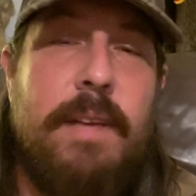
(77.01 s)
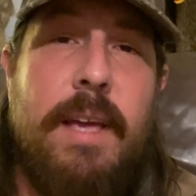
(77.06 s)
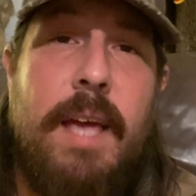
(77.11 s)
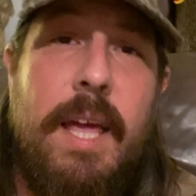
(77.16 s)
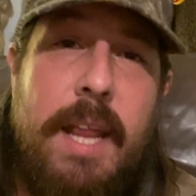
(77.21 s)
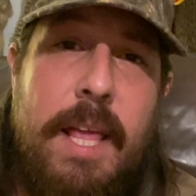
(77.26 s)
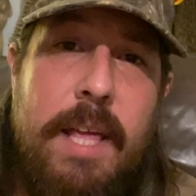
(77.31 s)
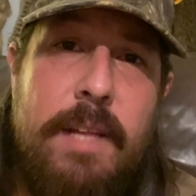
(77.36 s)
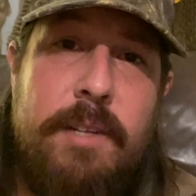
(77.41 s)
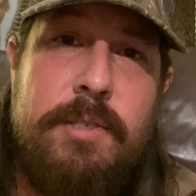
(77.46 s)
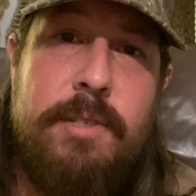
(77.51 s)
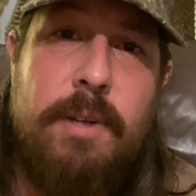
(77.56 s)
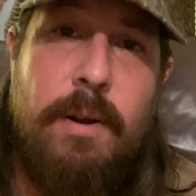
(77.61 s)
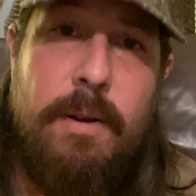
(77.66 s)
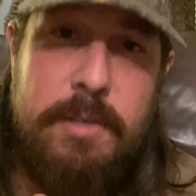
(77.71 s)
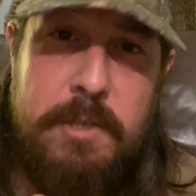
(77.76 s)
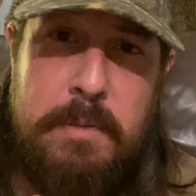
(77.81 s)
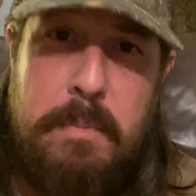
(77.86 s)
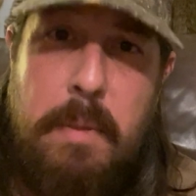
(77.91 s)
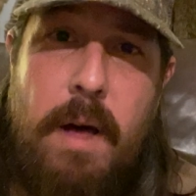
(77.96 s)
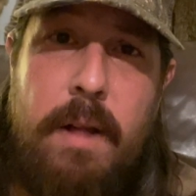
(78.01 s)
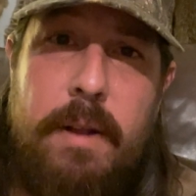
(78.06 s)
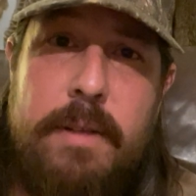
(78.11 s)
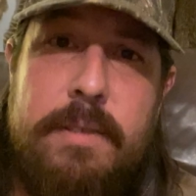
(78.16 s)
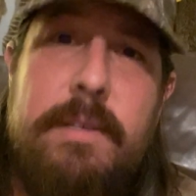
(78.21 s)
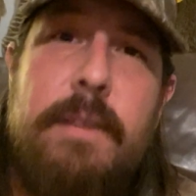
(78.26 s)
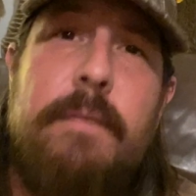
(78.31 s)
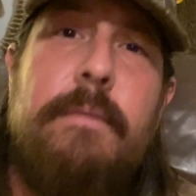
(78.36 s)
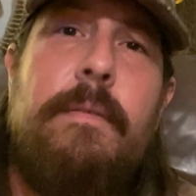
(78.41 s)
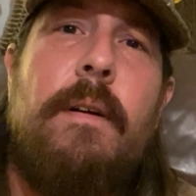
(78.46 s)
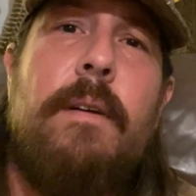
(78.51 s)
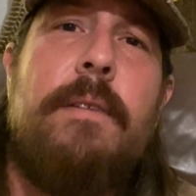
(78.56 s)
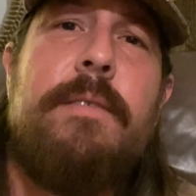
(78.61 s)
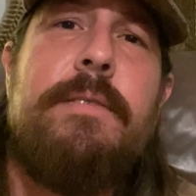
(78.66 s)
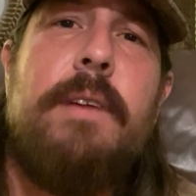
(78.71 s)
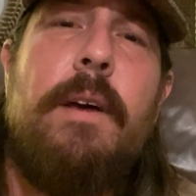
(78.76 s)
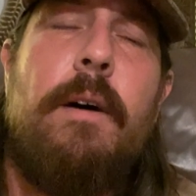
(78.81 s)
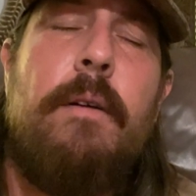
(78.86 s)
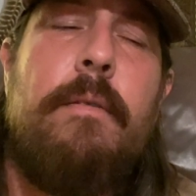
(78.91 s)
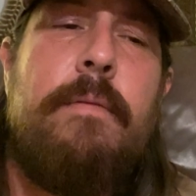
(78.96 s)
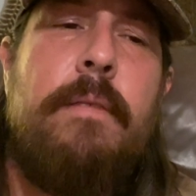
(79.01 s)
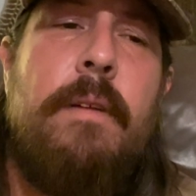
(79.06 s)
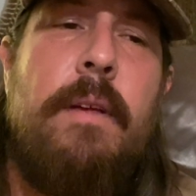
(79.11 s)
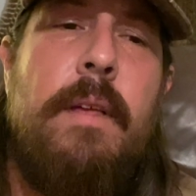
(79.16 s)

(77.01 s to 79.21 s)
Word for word: like an insurance policy for herself.